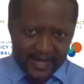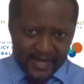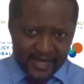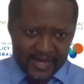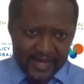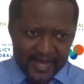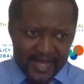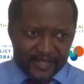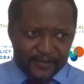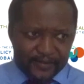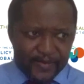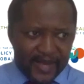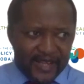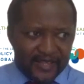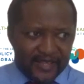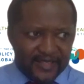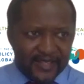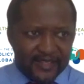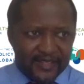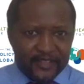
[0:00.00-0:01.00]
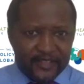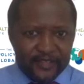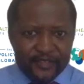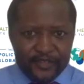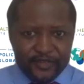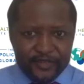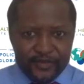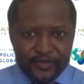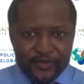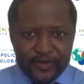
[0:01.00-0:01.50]
has passed, I think,
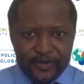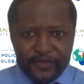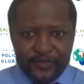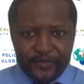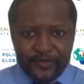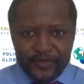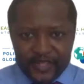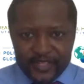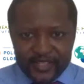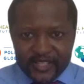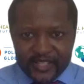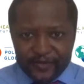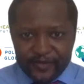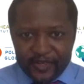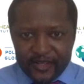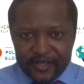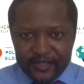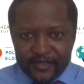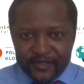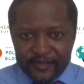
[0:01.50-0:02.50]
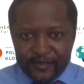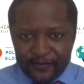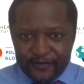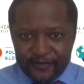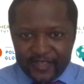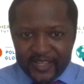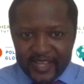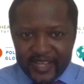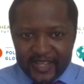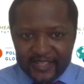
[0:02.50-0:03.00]
2 or 3 stimulus
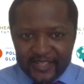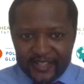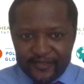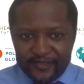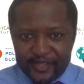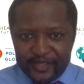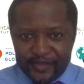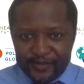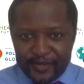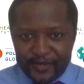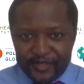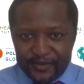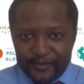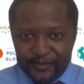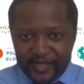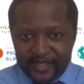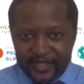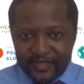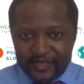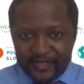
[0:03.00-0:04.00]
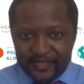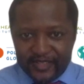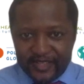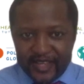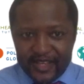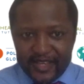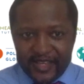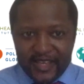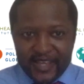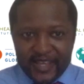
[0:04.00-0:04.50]
COVID-19 response bills,
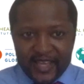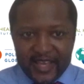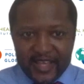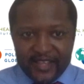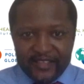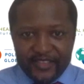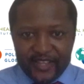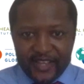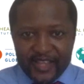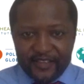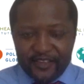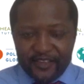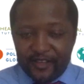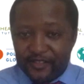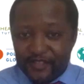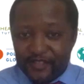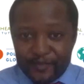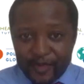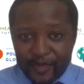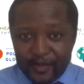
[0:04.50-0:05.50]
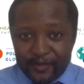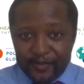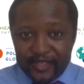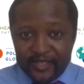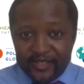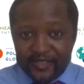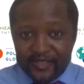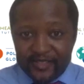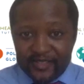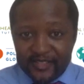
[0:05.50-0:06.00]
and they are not small
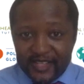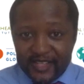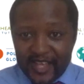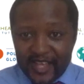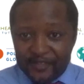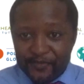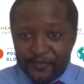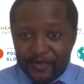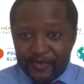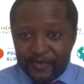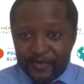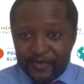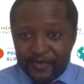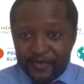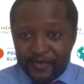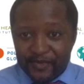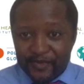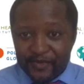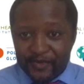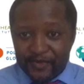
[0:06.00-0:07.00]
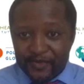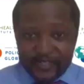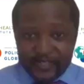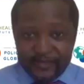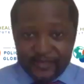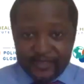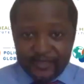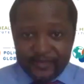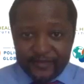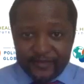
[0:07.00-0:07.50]
bills. The last one was 2 point
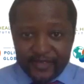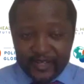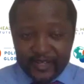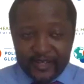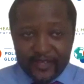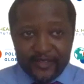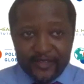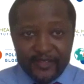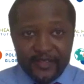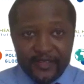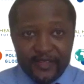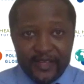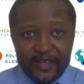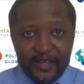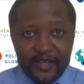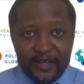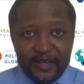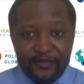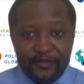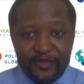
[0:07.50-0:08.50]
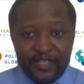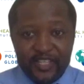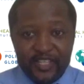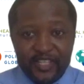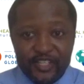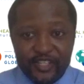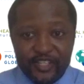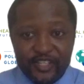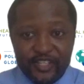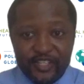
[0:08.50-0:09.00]
something trillion. The
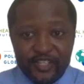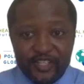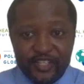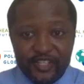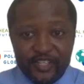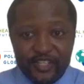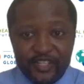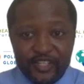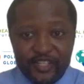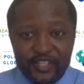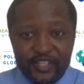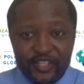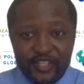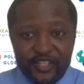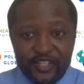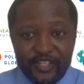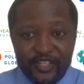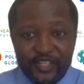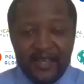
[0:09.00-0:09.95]
EU has